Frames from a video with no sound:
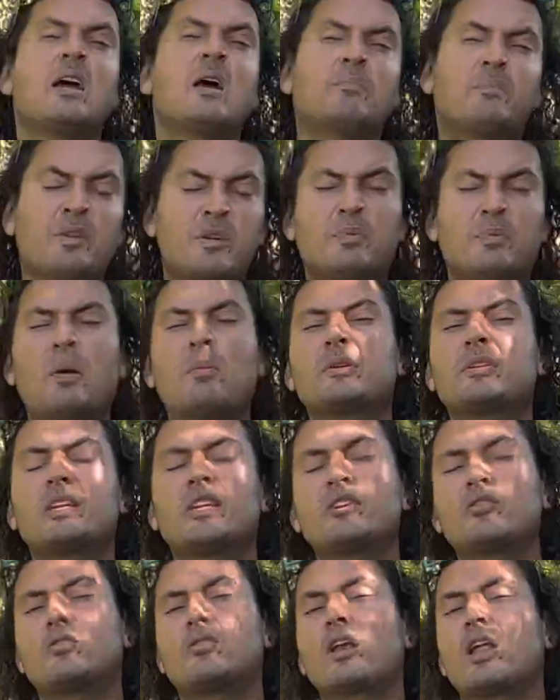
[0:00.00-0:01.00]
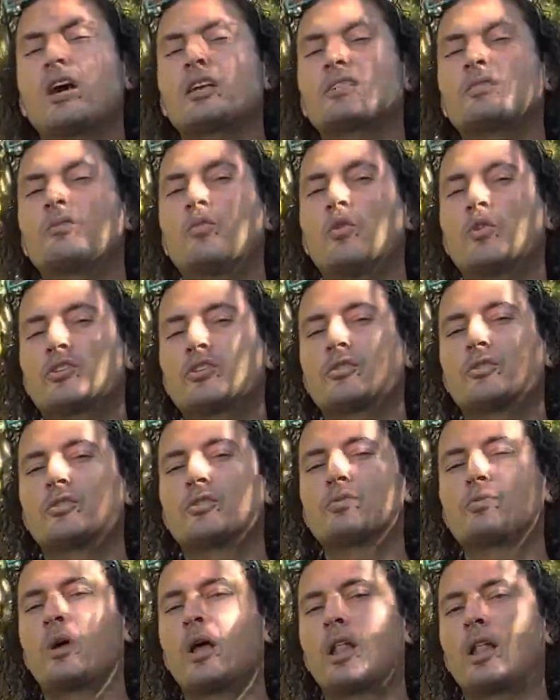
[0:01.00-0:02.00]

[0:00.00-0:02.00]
but you probably just need a good glass of water as well.